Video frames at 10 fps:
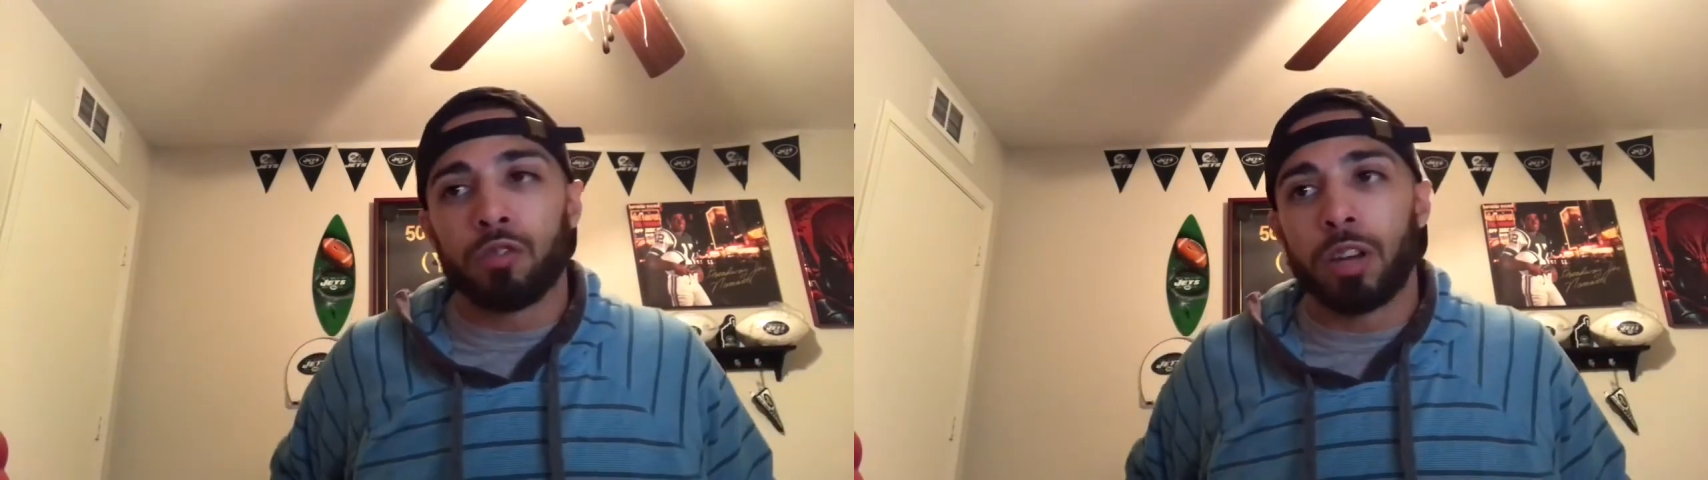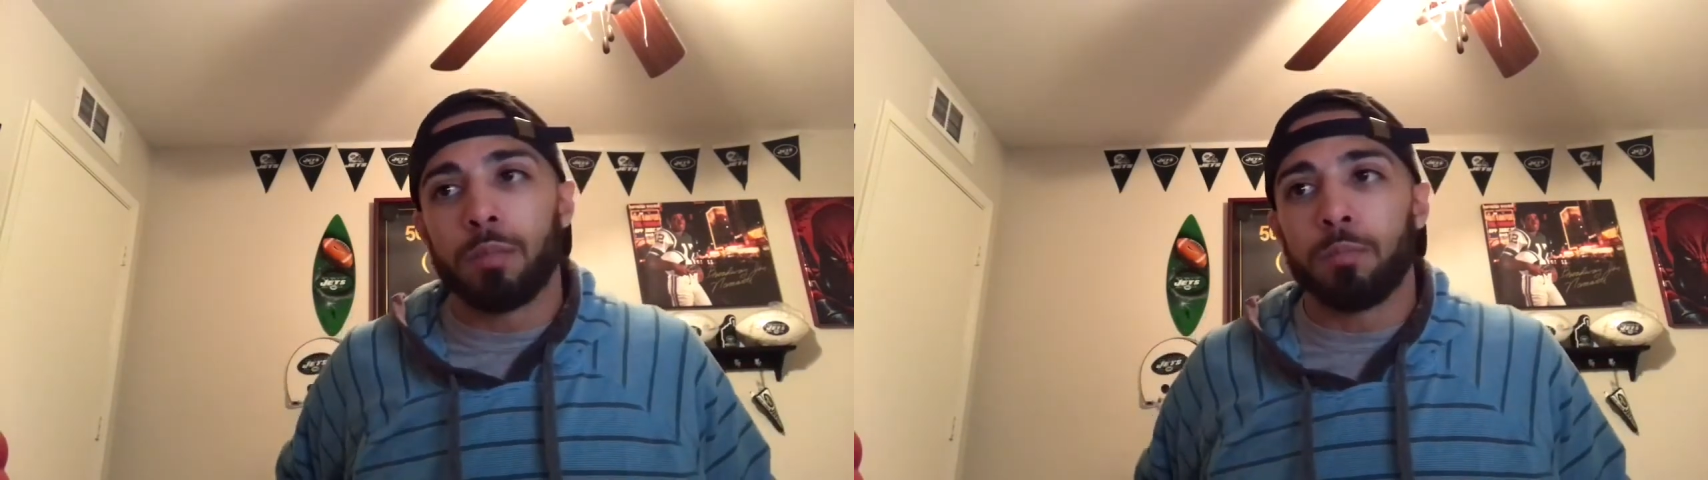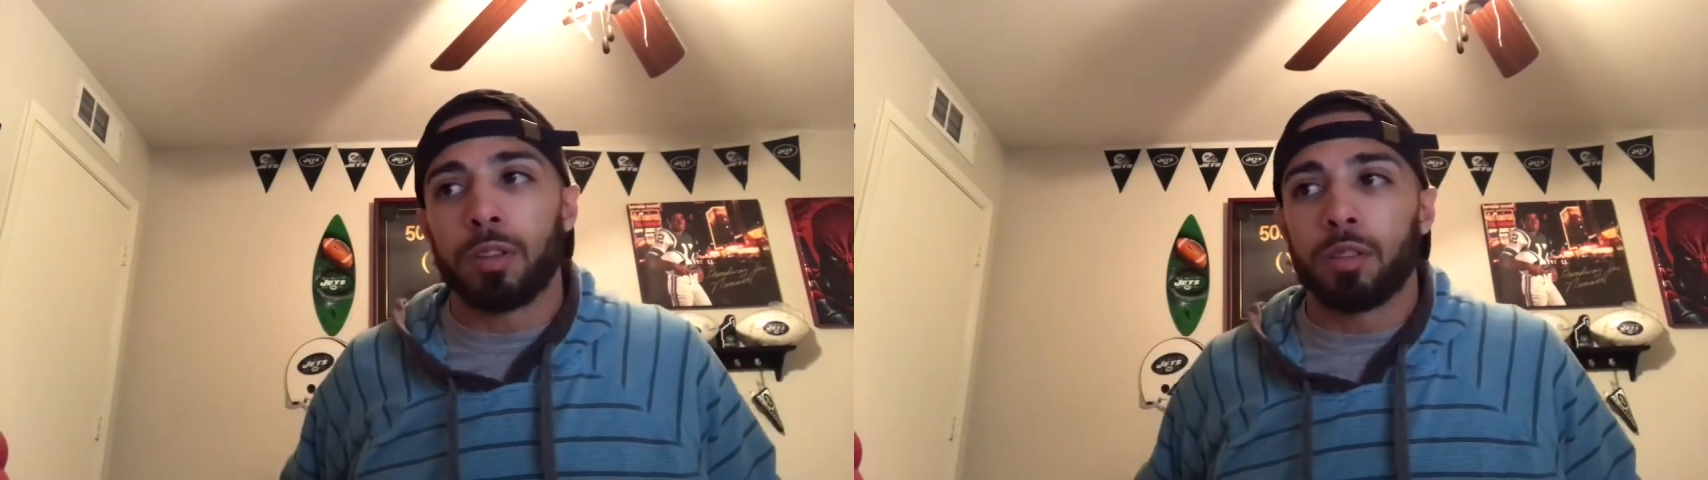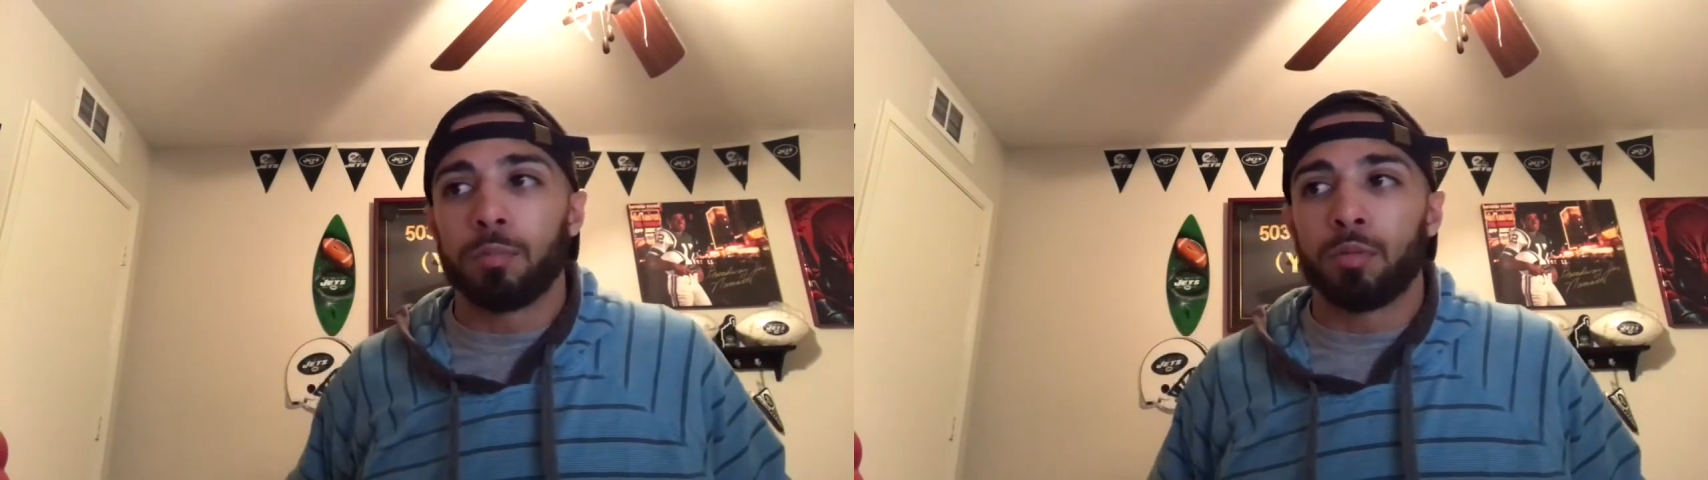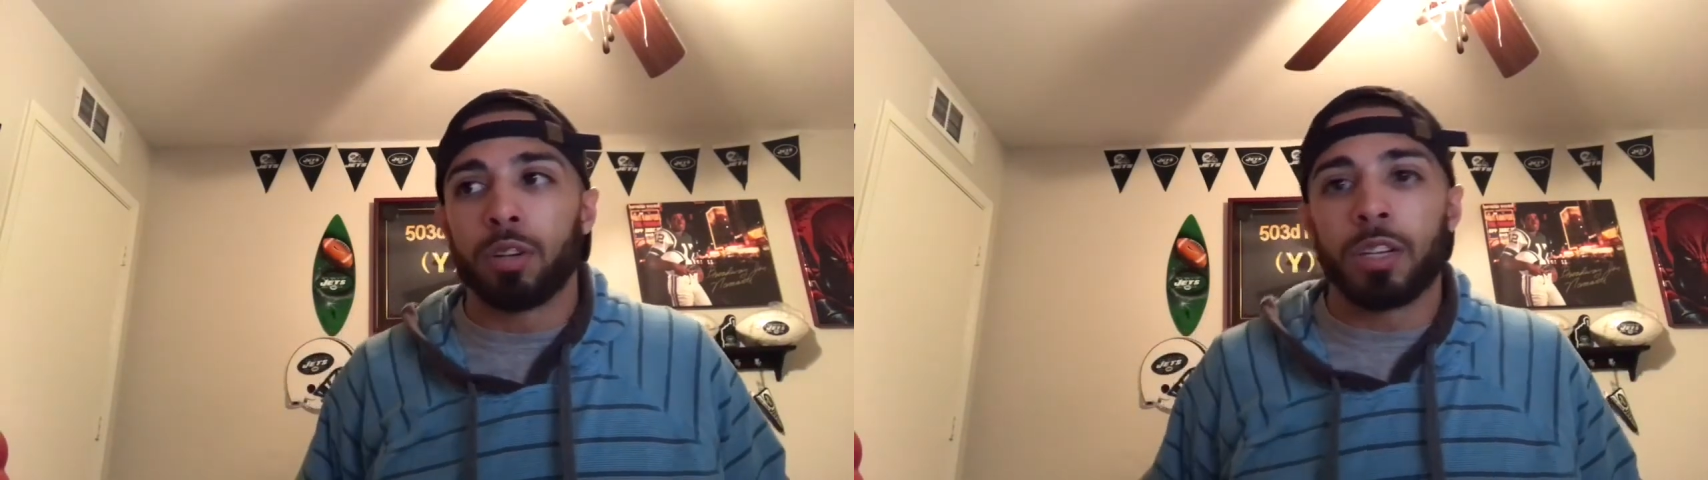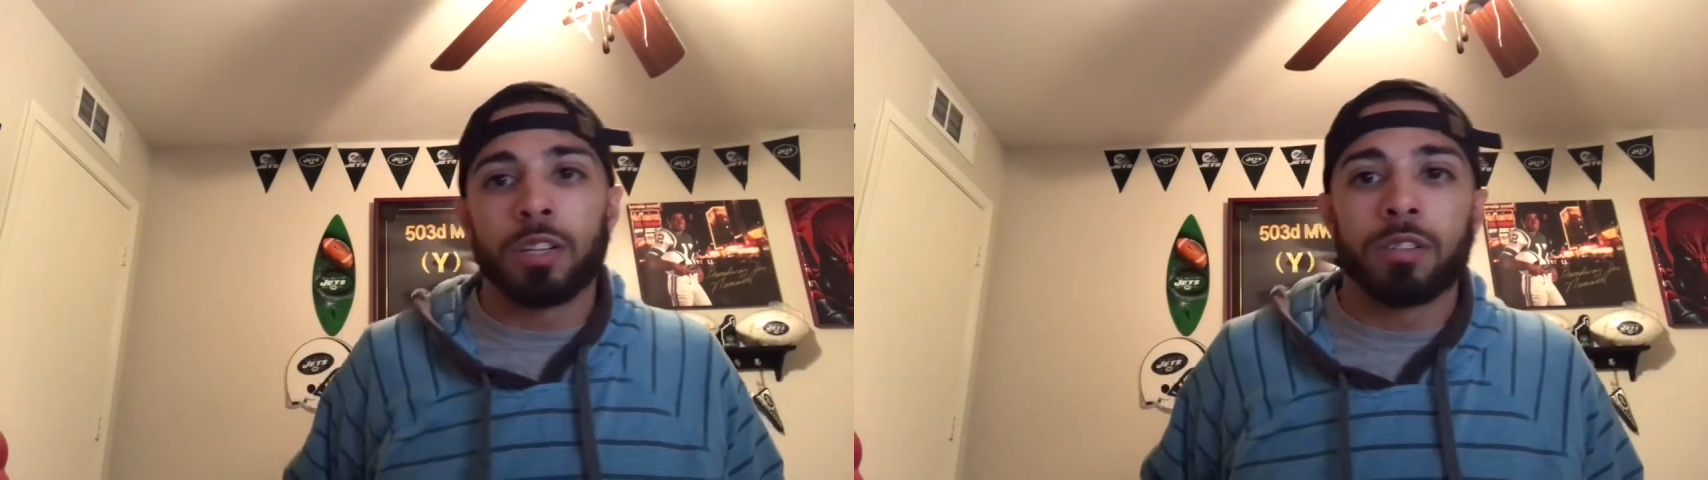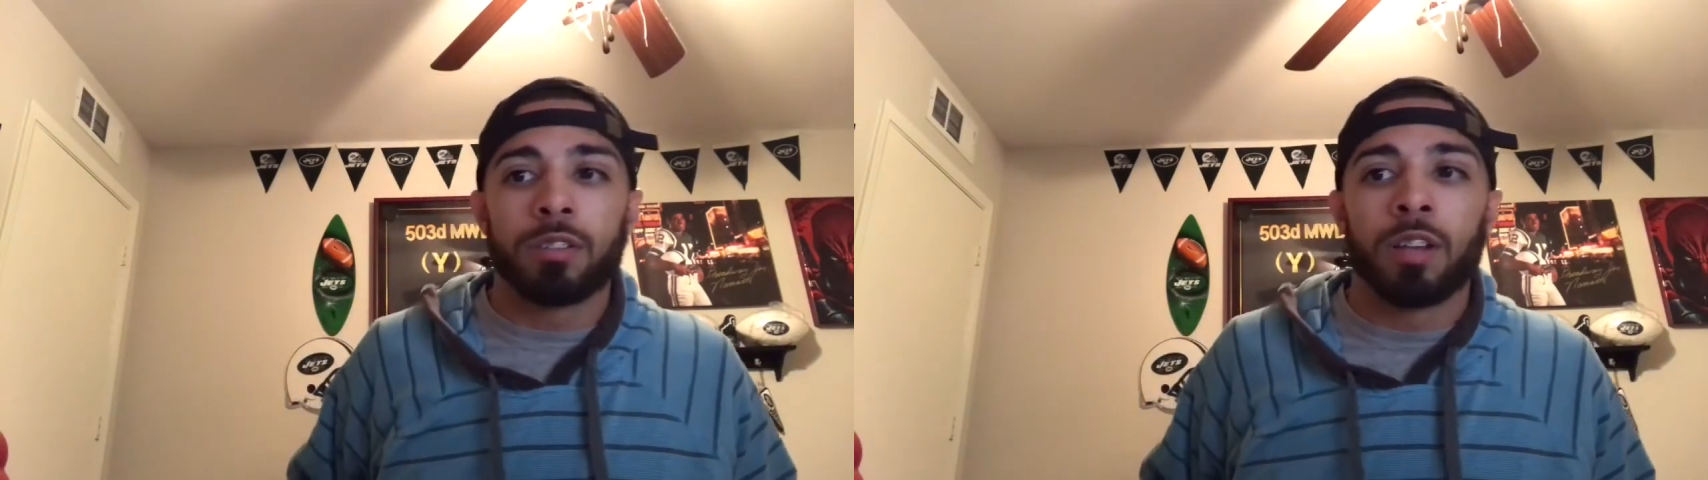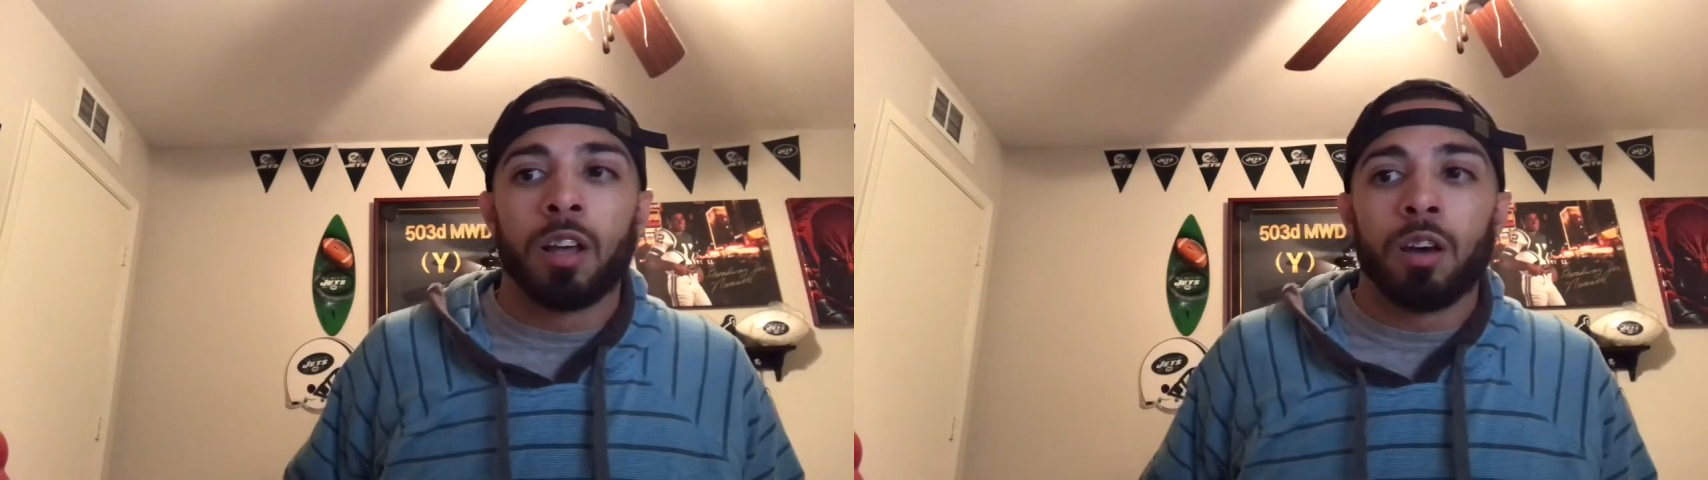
crate, but the point is